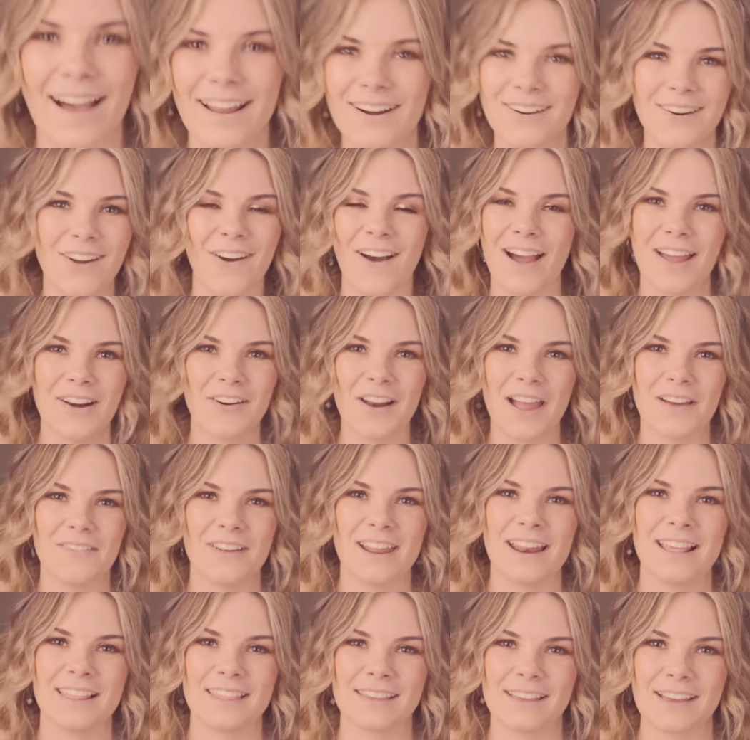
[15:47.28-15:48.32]
I don't know. I don't have
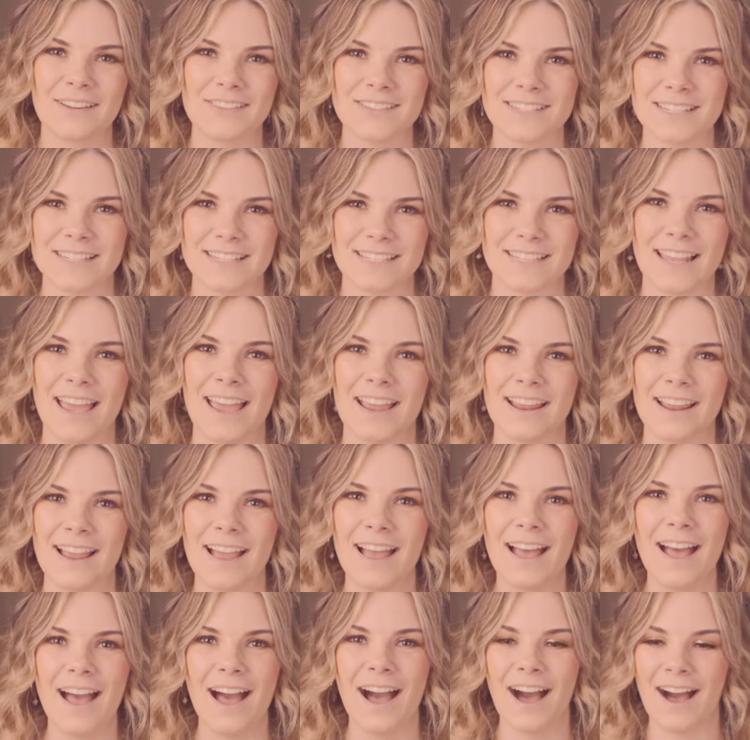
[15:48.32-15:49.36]
anything else to say.
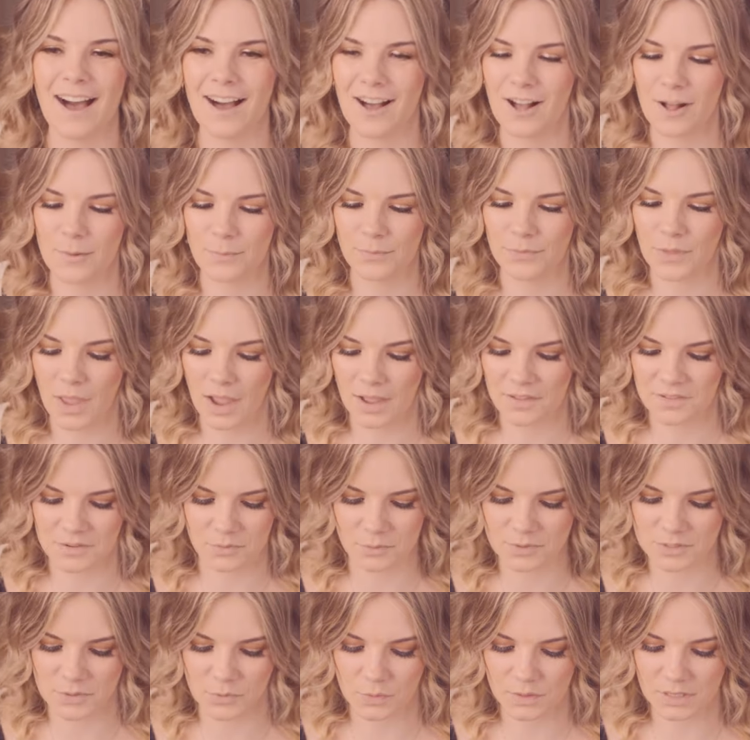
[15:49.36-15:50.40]
It
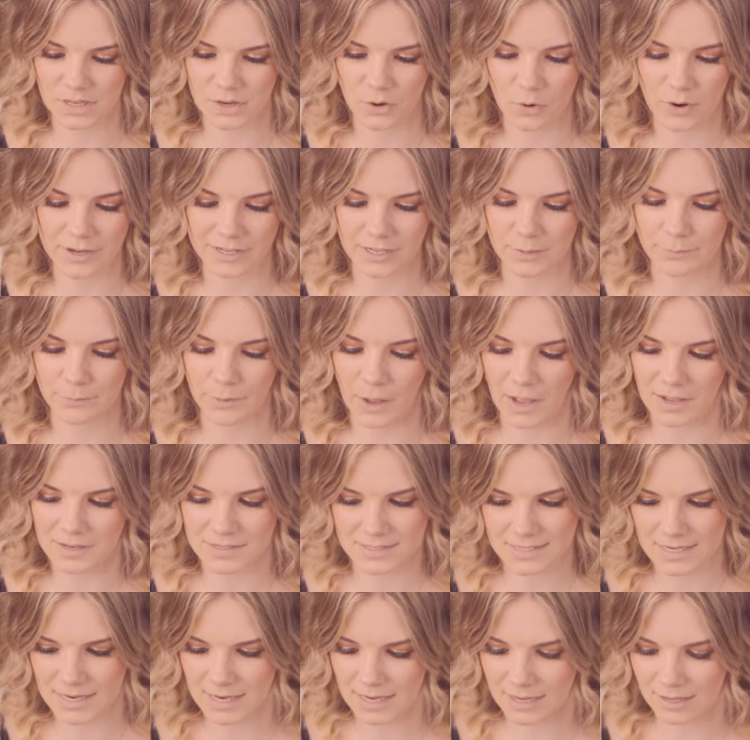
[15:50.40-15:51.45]
was a really quick
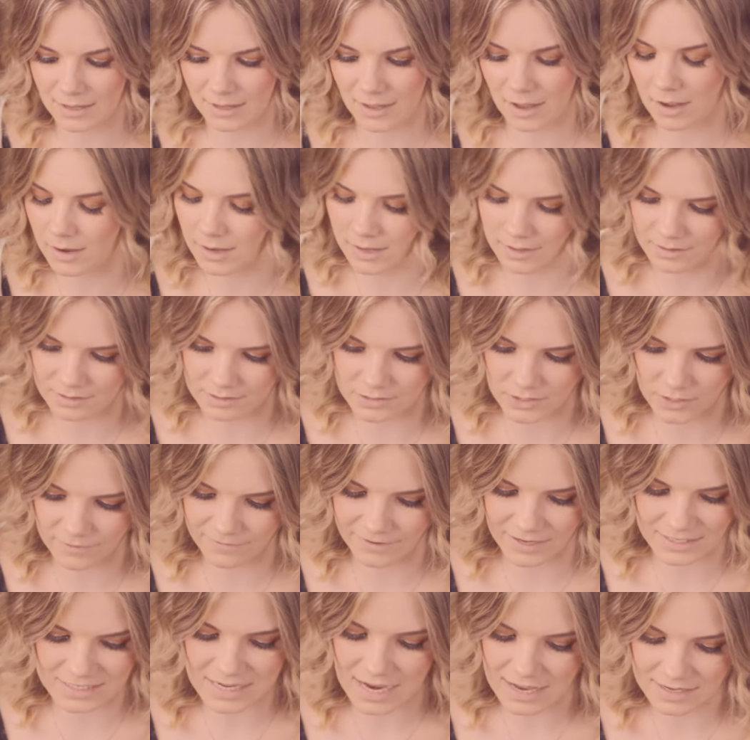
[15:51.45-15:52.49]
unboxing. These are
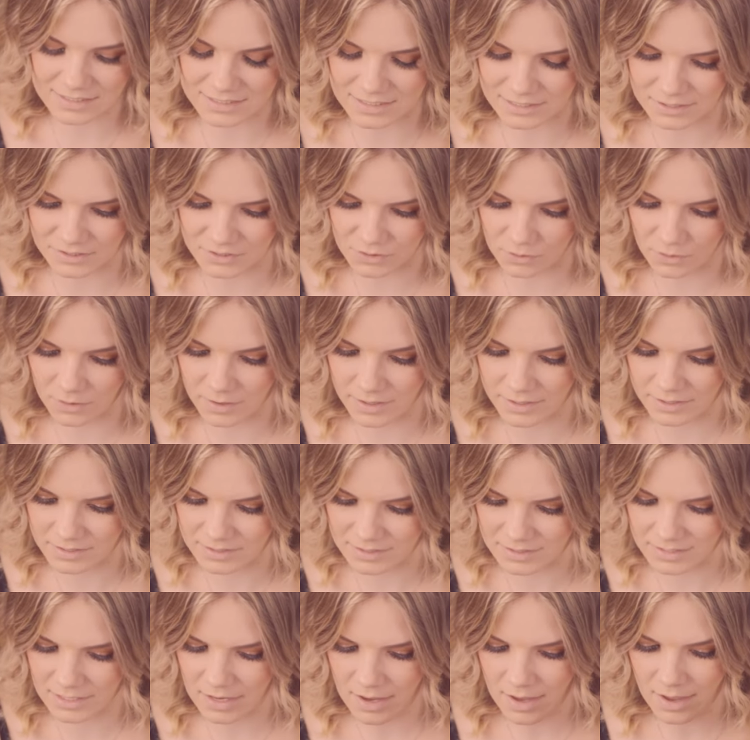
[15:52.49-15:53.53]
fantastic
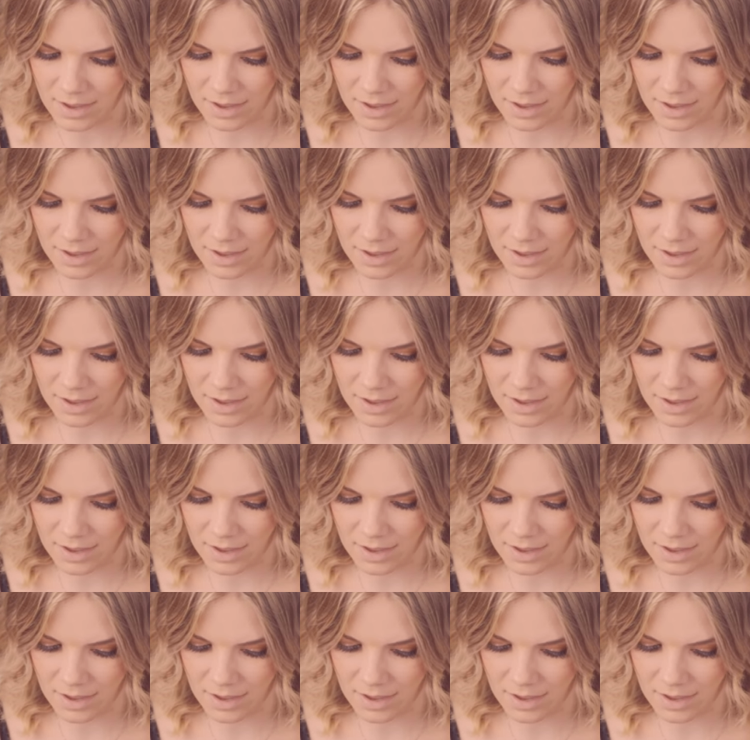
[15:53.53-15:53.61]
toys.